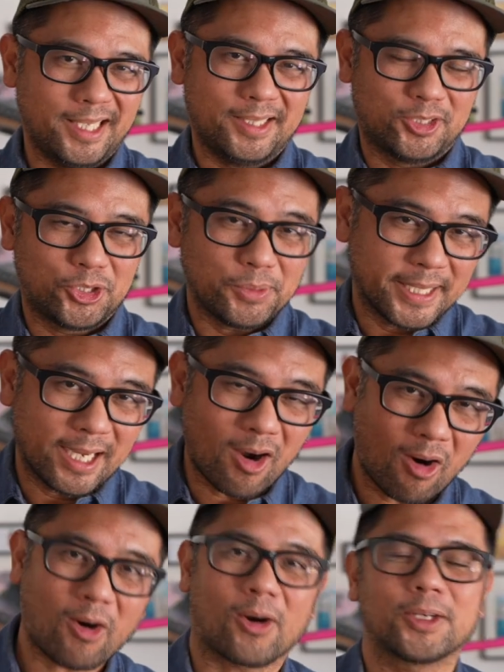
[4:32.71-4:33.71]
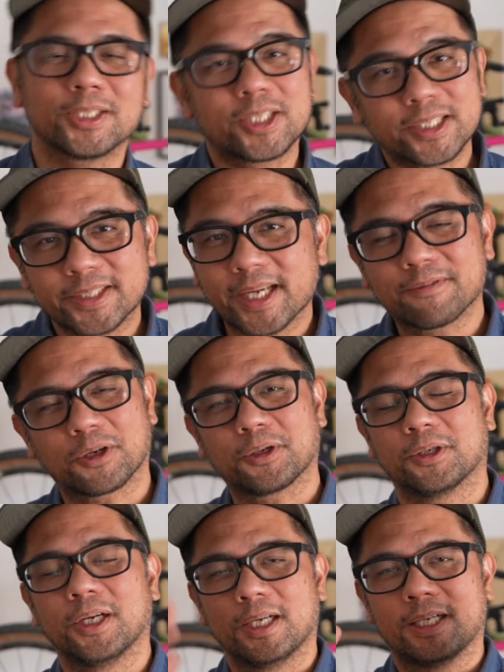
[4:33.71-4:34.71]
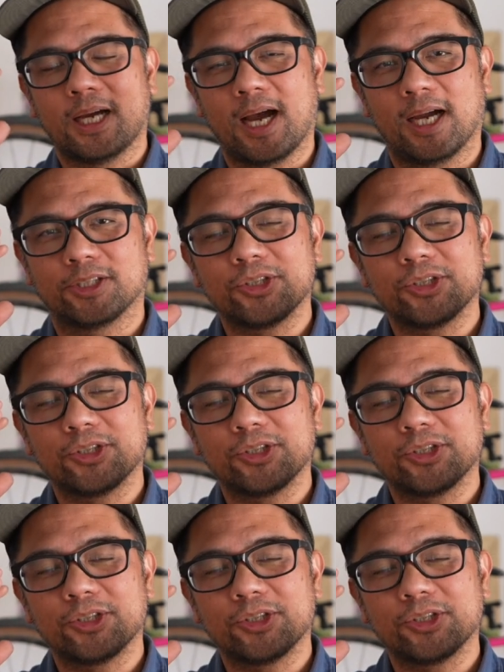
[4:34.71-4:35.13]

is doing a hard sever uh,